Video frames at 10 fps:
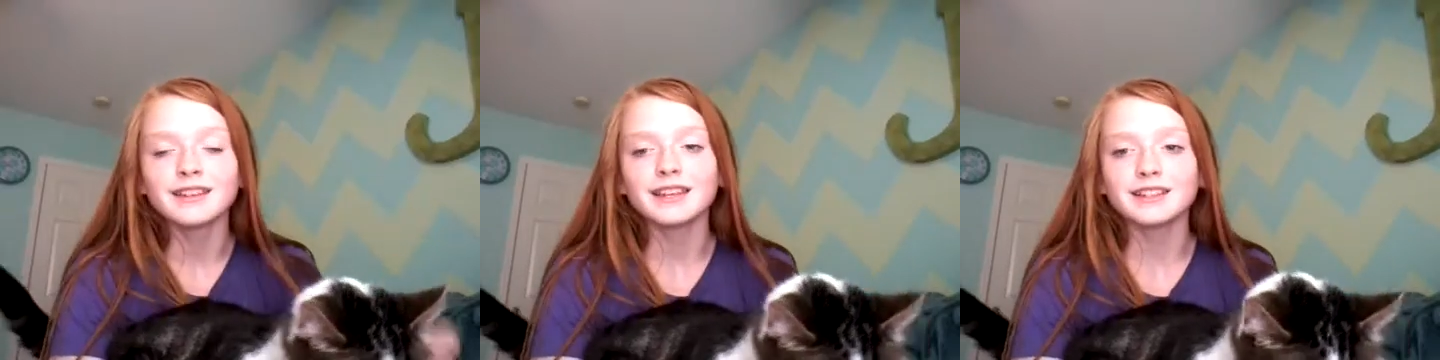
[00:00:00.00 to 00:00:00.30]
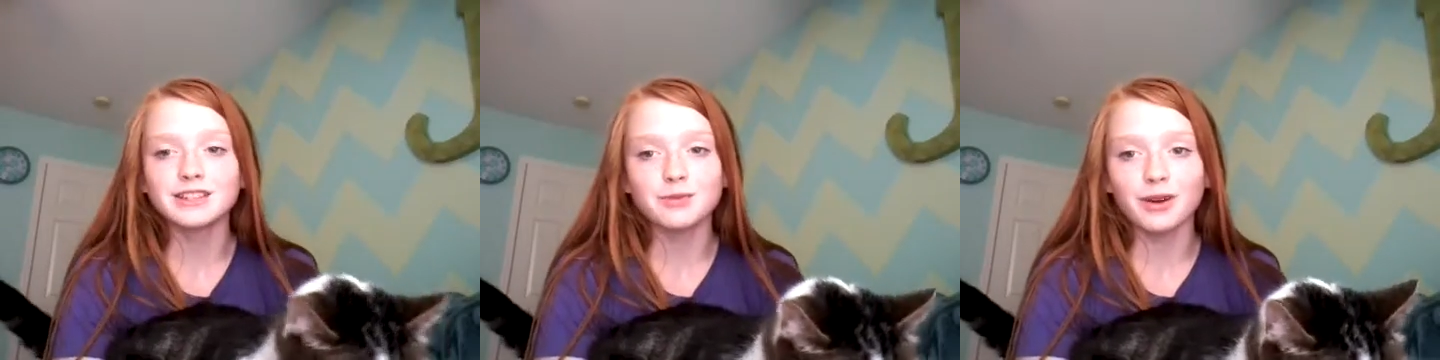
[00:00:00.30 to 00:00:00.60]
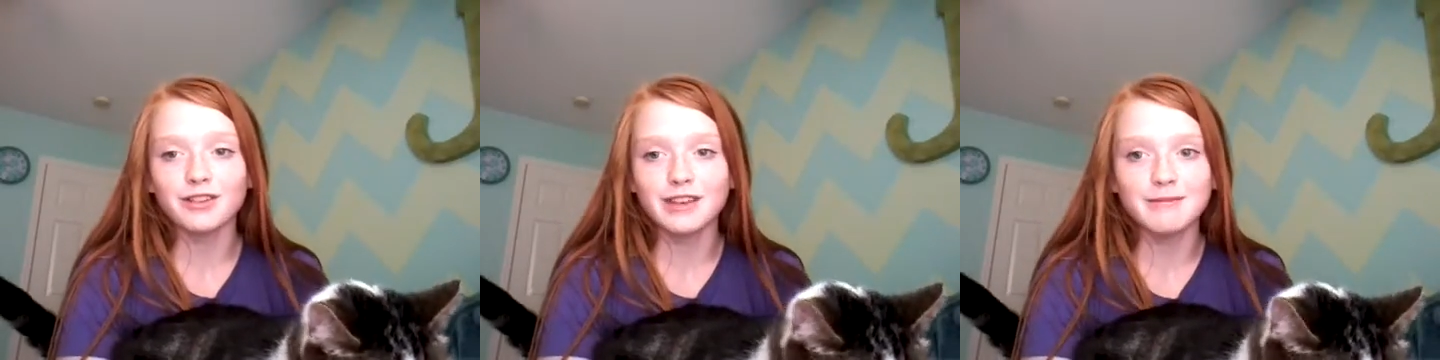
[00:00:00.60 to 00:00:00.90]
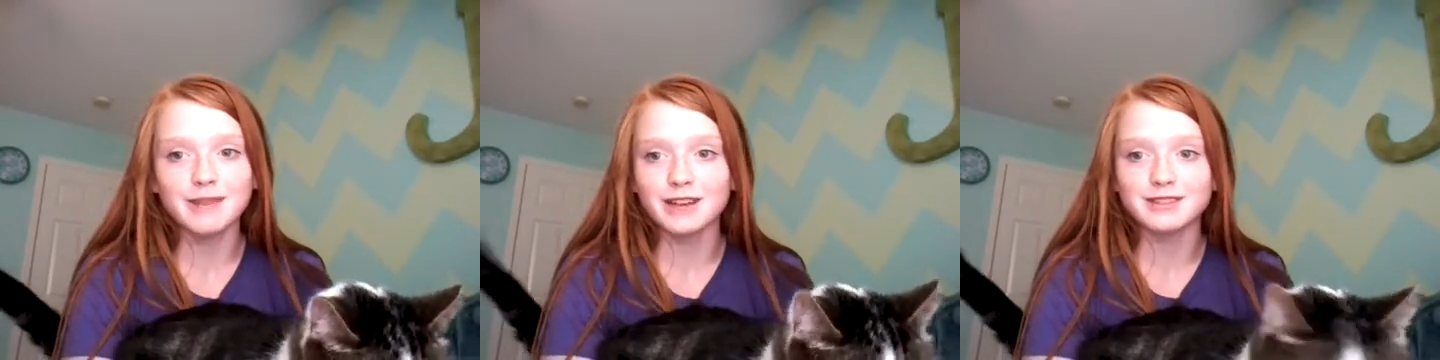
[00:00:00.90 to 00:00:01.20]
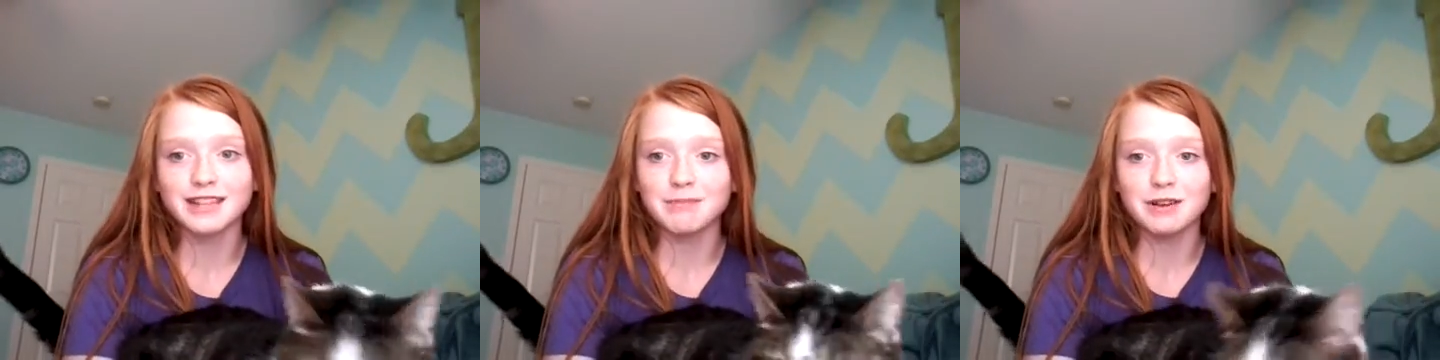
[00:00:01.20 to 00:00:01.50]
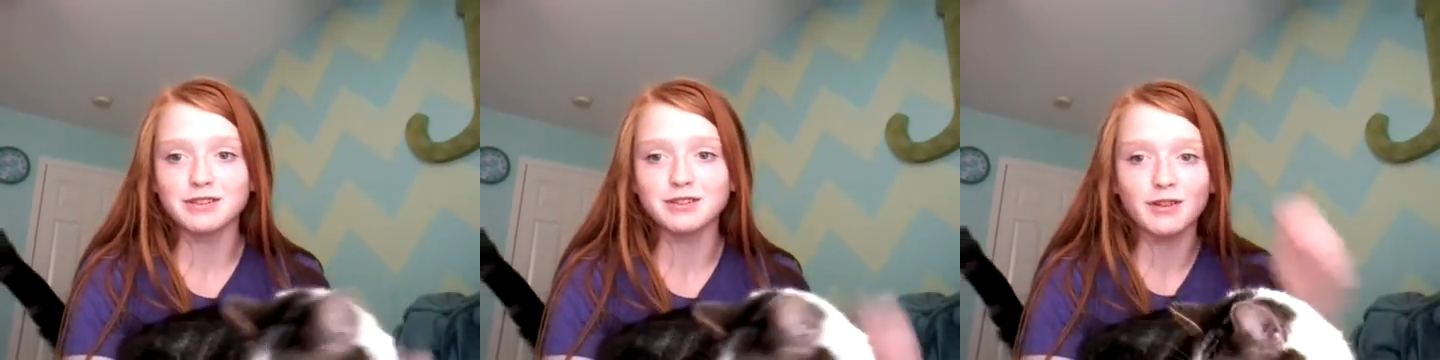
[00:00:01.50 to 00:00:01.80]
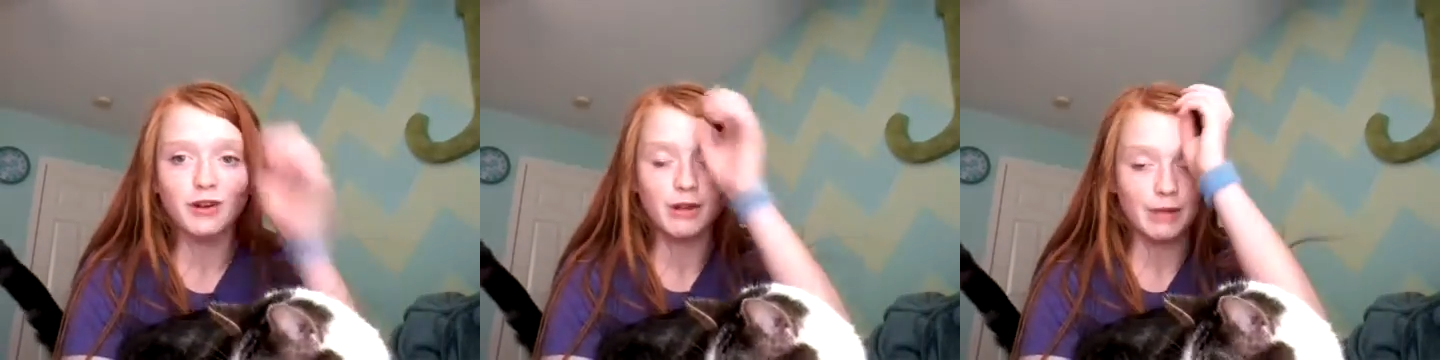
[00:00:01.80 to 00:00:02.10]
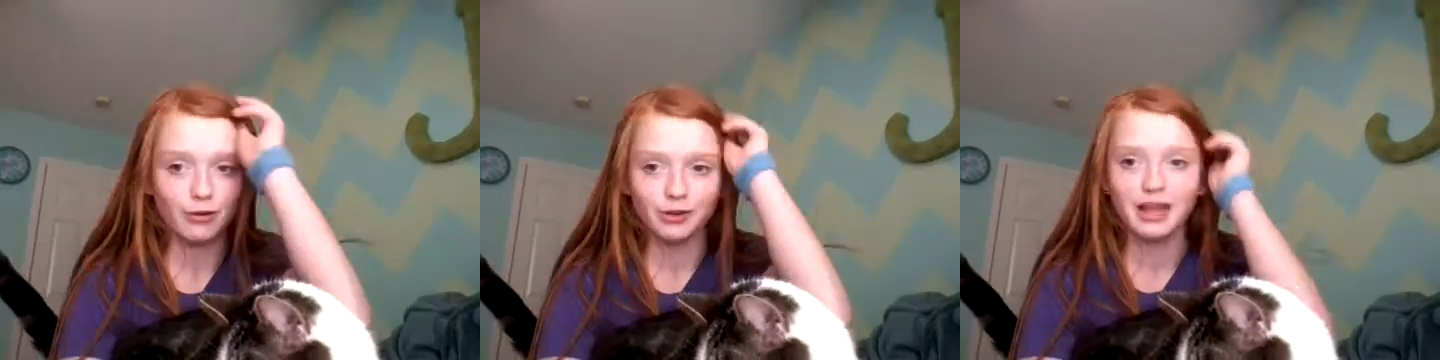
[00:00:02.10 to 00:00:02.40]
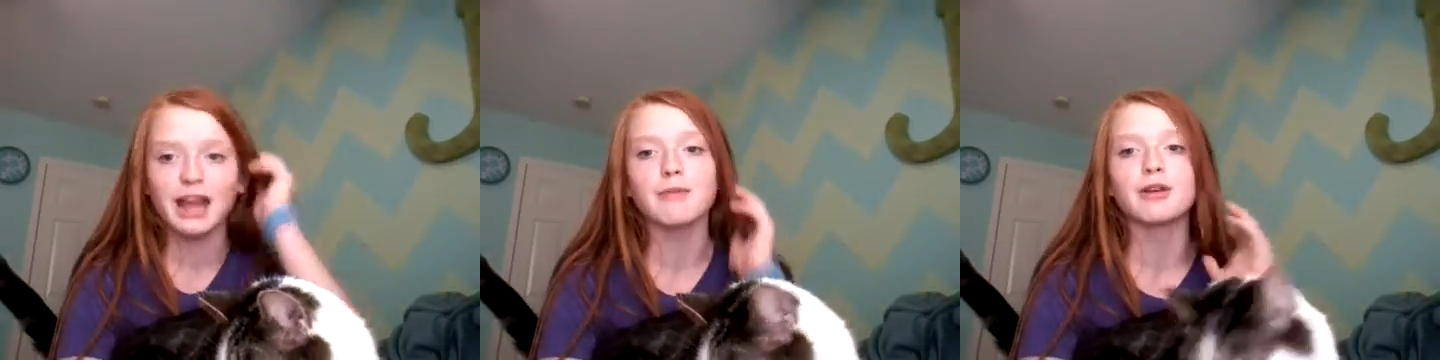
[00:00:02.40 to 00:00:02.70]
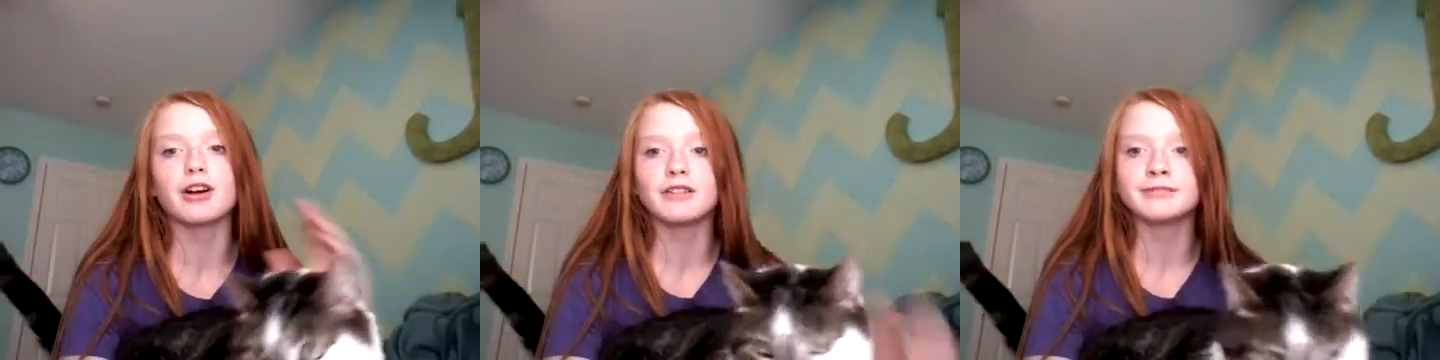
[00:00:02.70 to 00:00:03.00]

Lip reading: And she'd wear them, and I used to take pictures of her on my old camera.